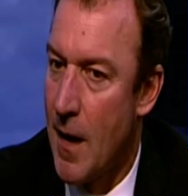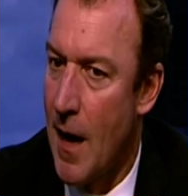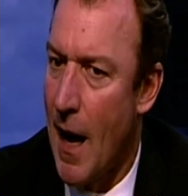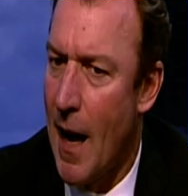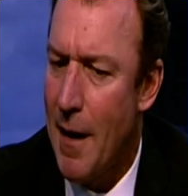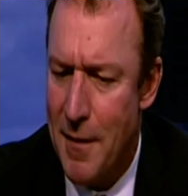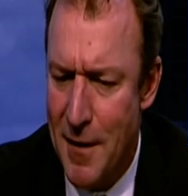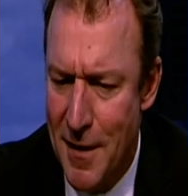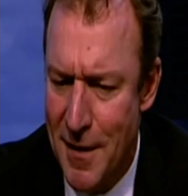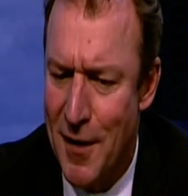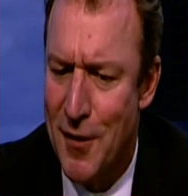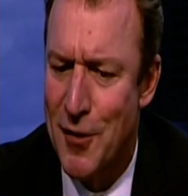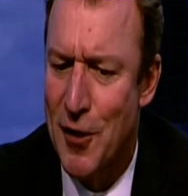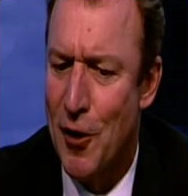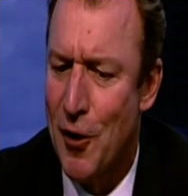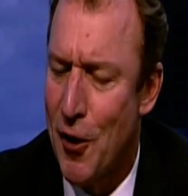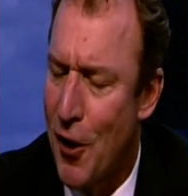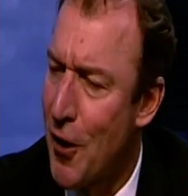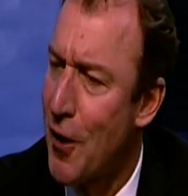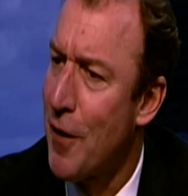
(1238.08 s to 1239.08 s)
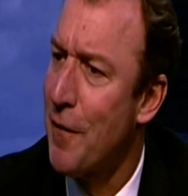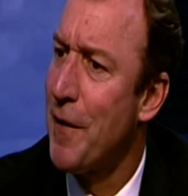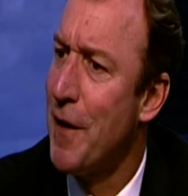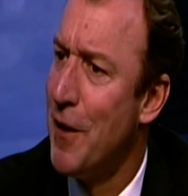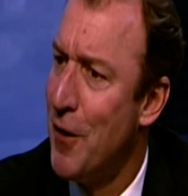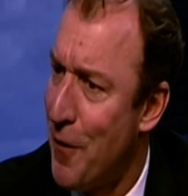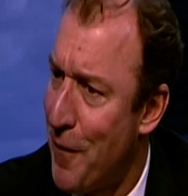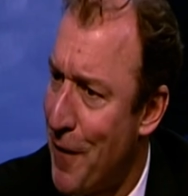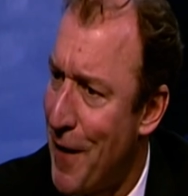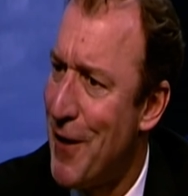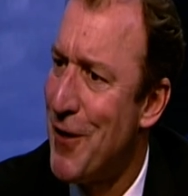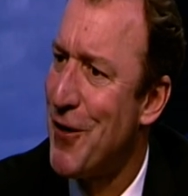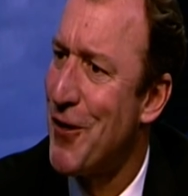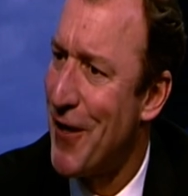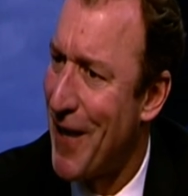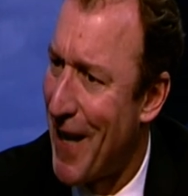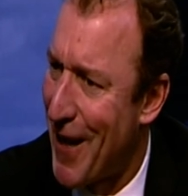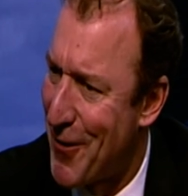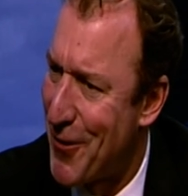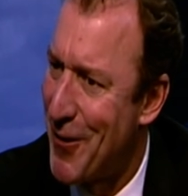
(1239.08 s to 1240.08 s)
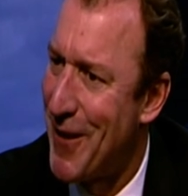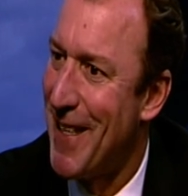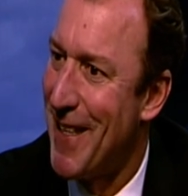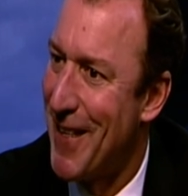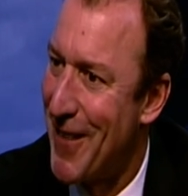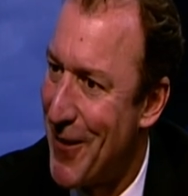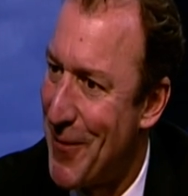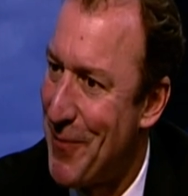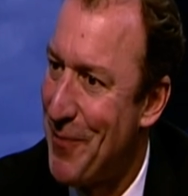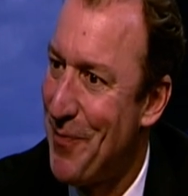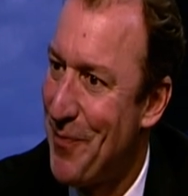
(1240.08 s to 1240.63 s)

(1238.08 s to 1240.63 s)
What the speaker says: I think there's a lot of innovation out there.